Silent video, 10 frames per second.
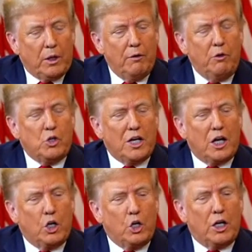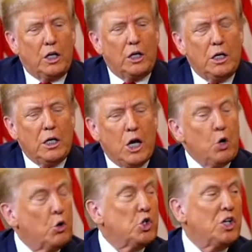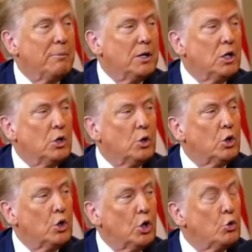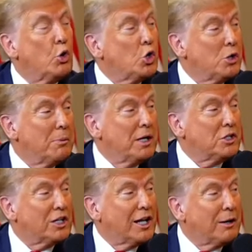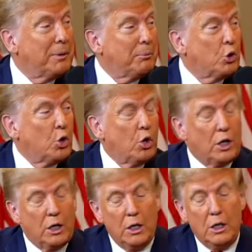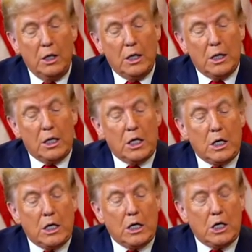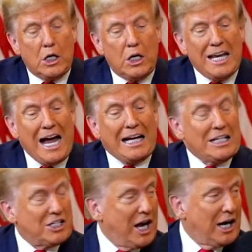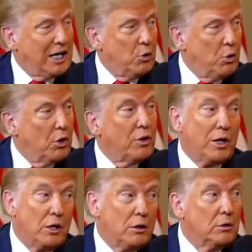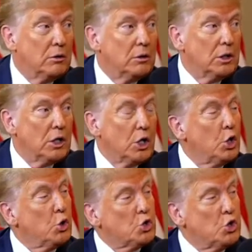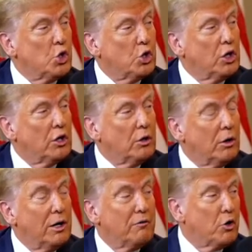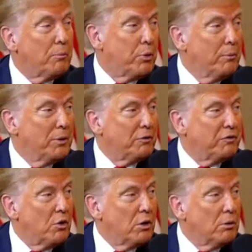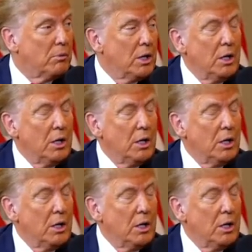If you take a look at Hiroshima, or Hiroshima, as a lot of people call it, Nagasaki, where they used nuclear in a very primitive form,